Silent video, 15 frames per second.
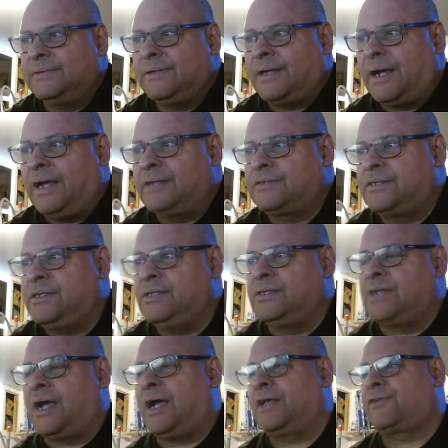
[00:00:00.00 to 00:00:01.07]
I seen
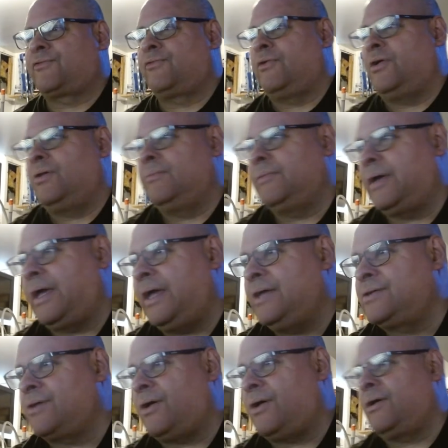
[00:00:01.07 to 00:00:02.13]
Josh from
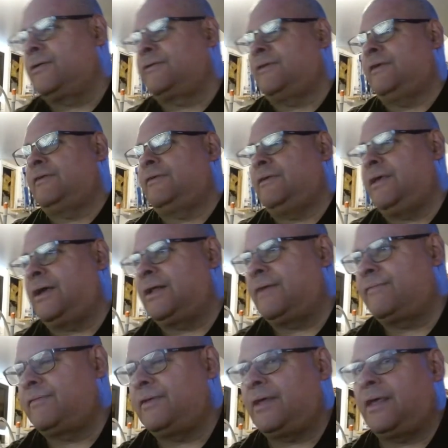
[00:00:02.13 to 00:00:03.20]
HRCC on
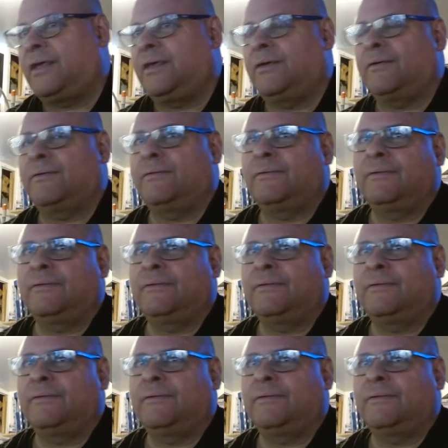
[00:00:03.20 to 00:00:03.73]
FTA here.